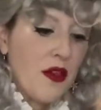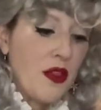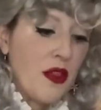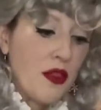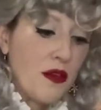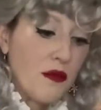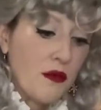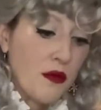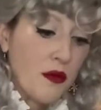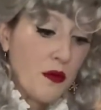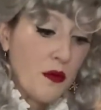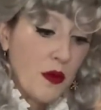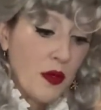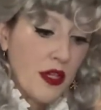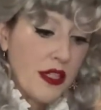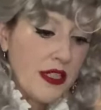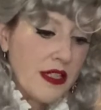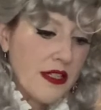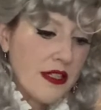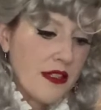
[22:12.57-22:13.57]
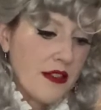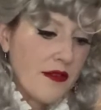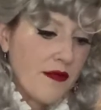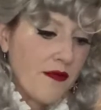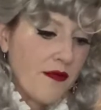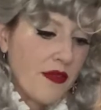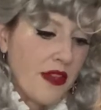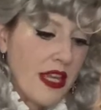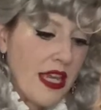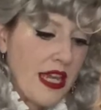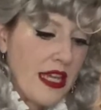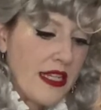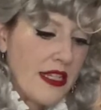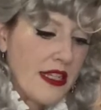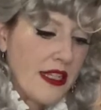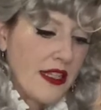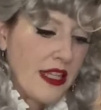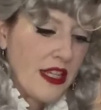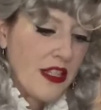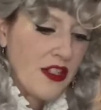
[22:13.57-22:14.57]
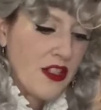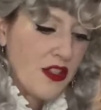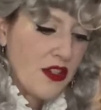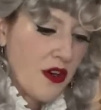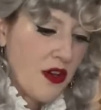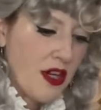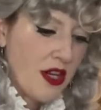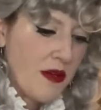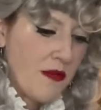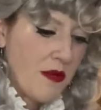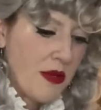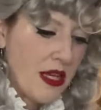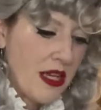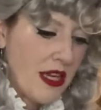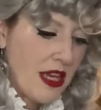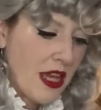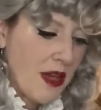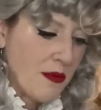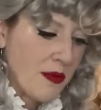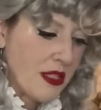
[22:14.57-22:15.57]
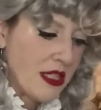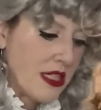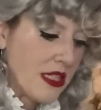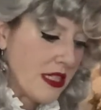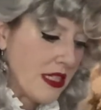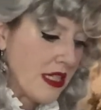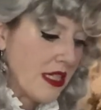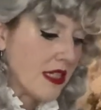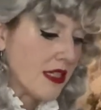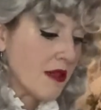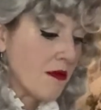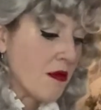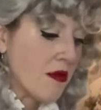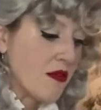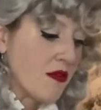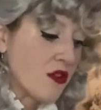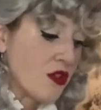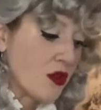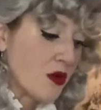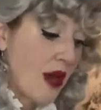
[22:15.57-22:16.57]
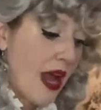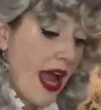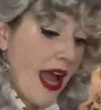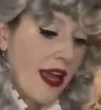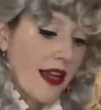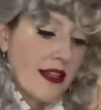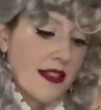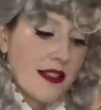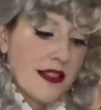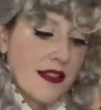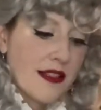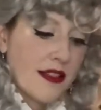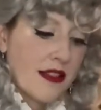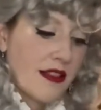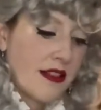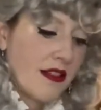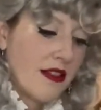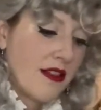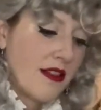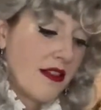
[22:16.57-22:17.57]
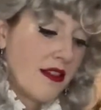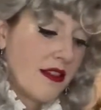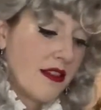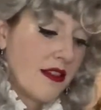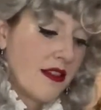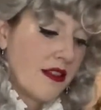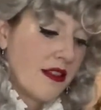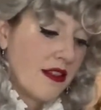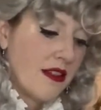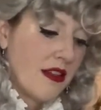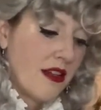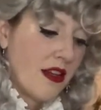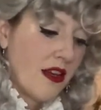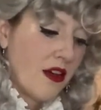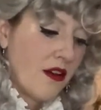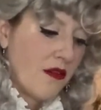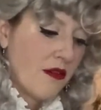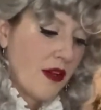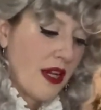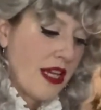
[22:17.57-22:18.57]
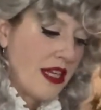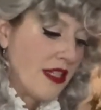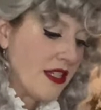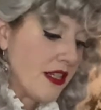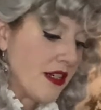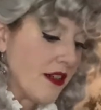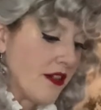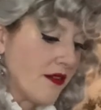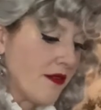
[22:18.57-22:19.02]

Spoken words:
through the woods until I started being able to see some of the tracks of reindeer.